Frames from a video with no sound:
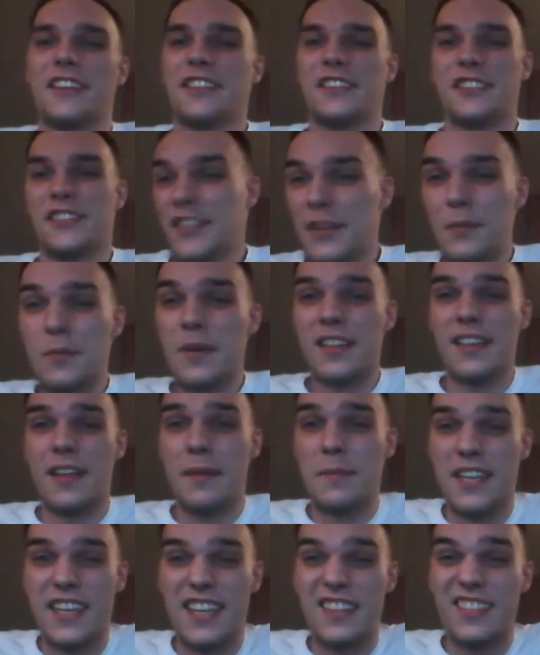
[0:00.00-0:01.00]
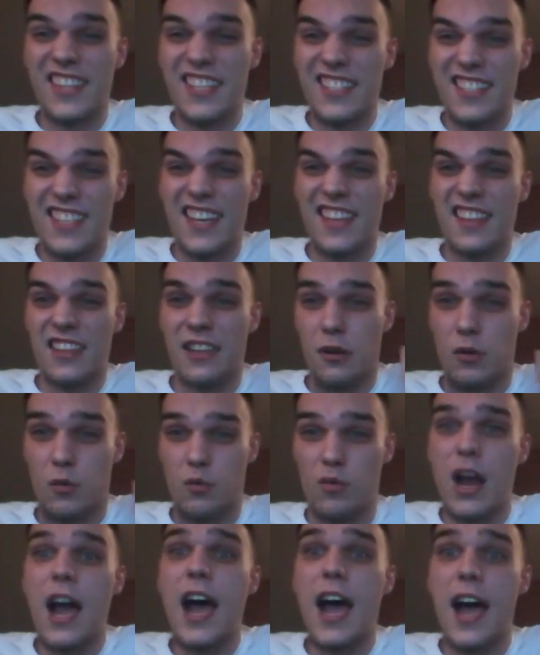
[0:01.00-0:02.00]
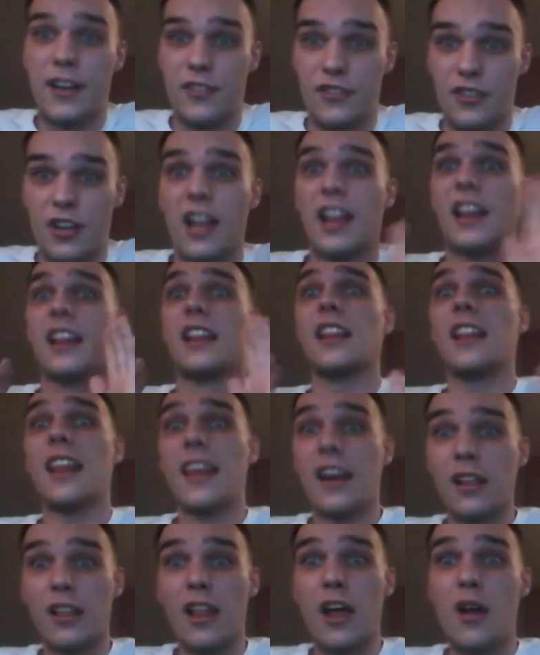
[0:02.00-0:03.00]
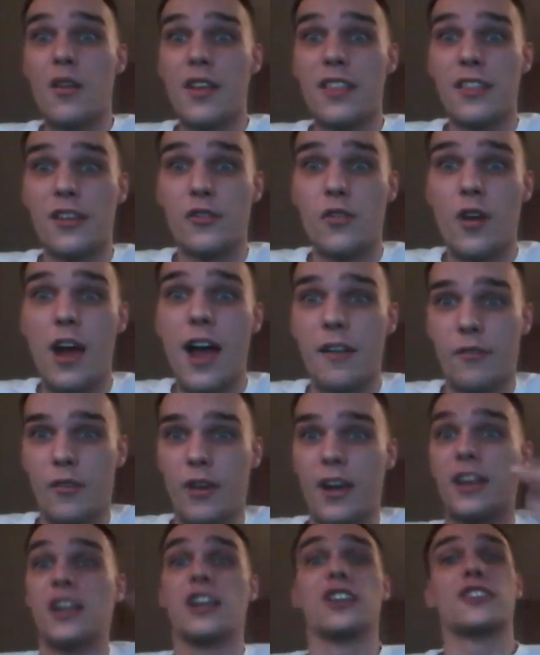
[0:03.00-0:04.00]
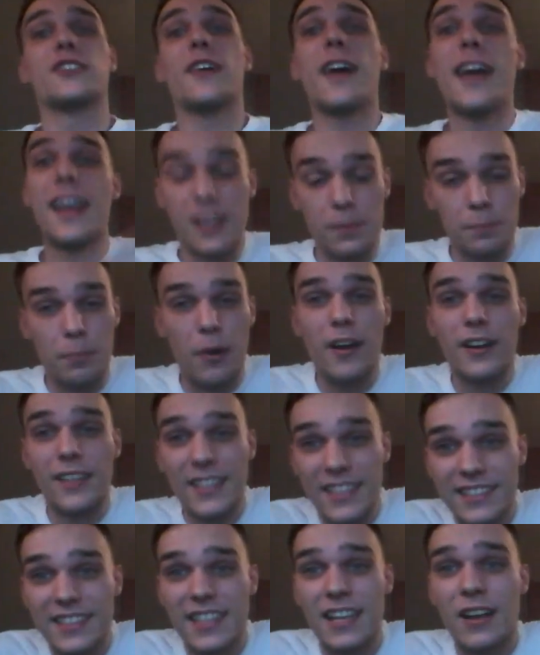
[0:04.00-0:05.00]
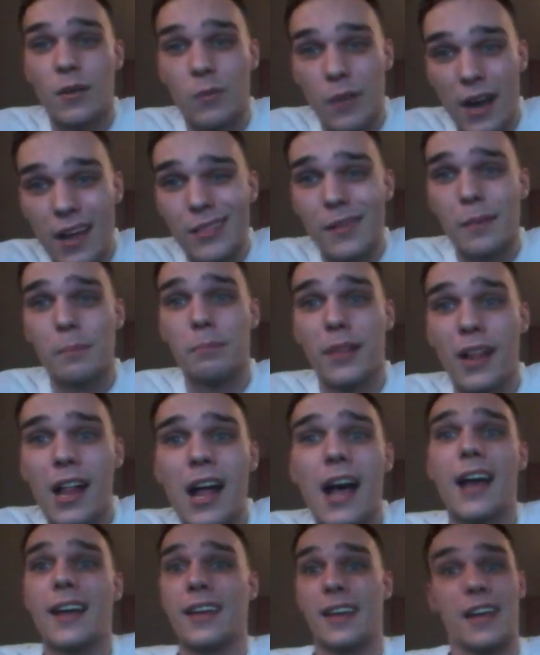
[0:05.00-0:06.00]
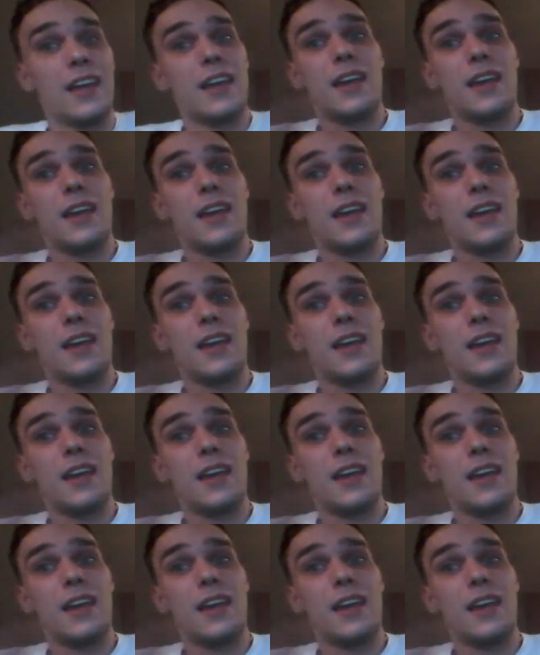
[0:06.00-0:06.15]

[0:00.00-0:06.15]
she wouldn't let me keep this thing in the garage, let alone in the driveway. So I had to park this thing around the block.